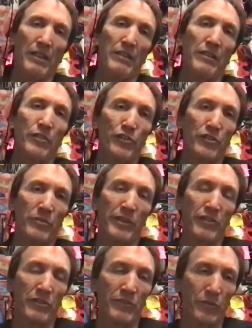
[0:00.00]
Christian
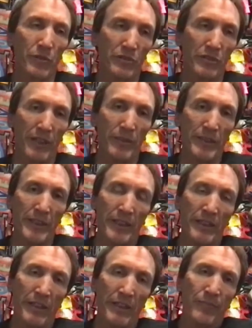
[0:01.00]
ministry full time, and
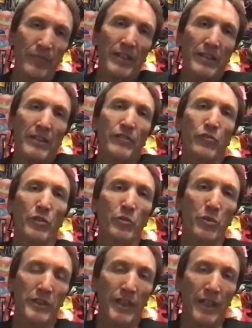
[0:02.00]
then so we
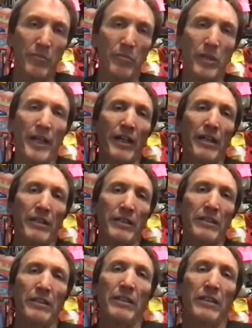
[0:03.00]
worked out a buyout.
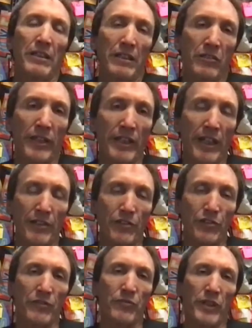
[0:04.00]
And Craig and I are
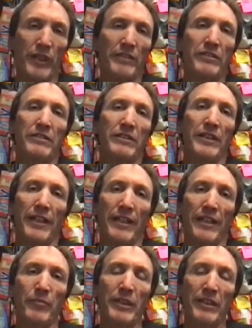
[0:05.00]
still friends today.
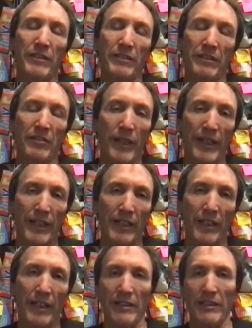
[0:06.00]
I mean, he's in the
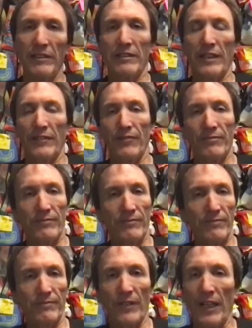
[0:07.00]
mainland. He had
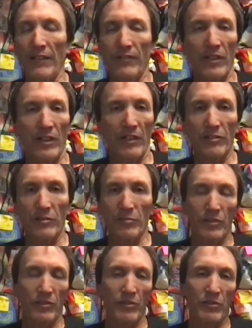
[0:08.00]
5 awesome
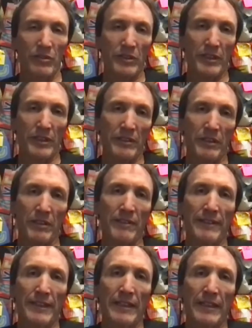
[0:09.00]
children, and
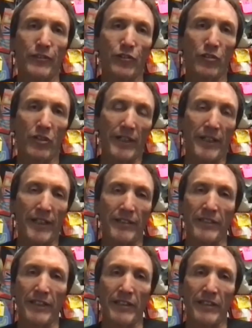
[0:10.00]
so I can't
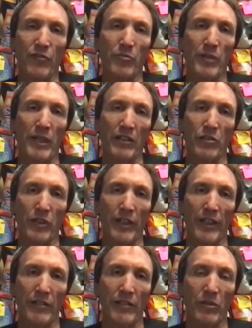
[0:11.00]
say enough about
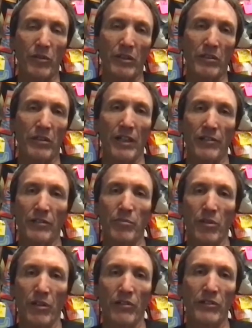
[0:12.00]
Craig and what an awesome
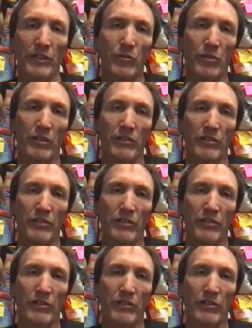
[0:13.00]
partner he was.